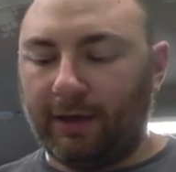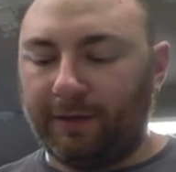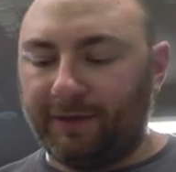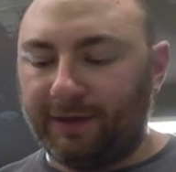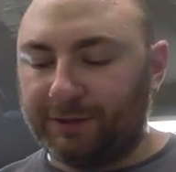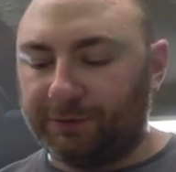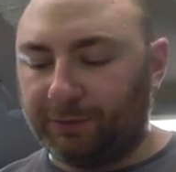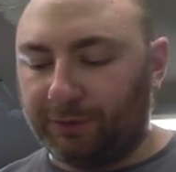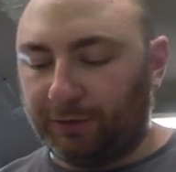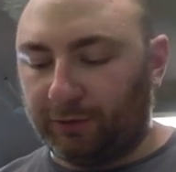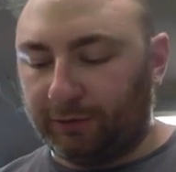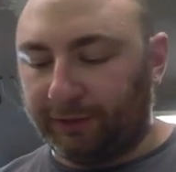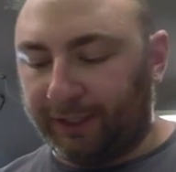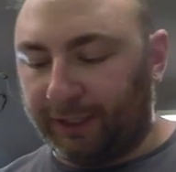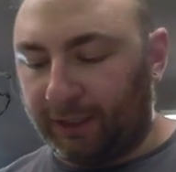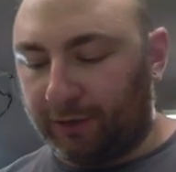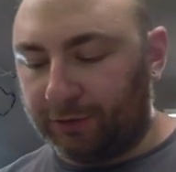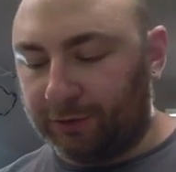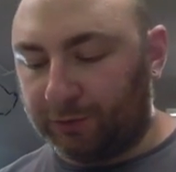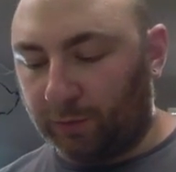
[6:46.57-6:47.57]
This one only
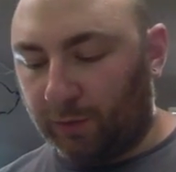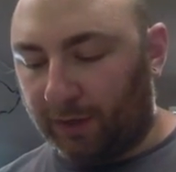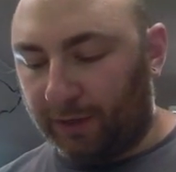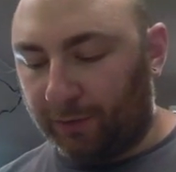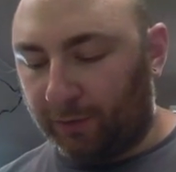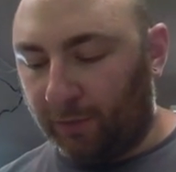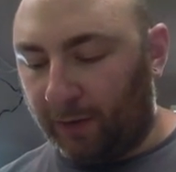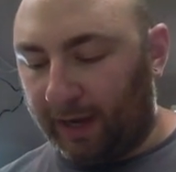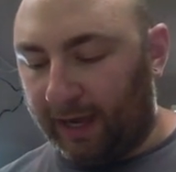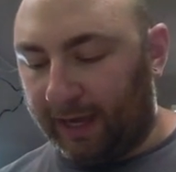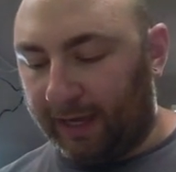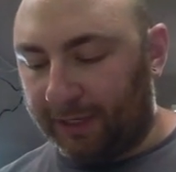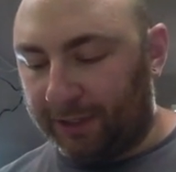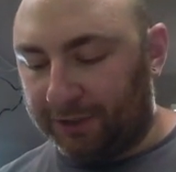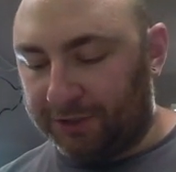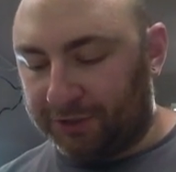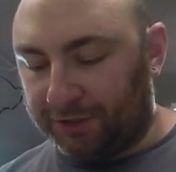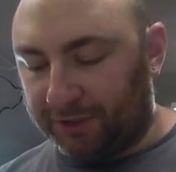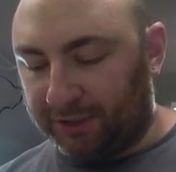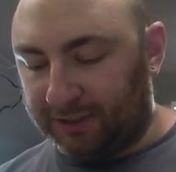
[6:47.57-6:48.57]
goes one way,
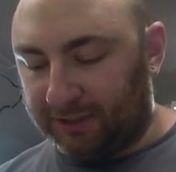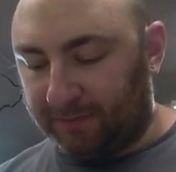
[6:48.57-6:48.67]
and so you need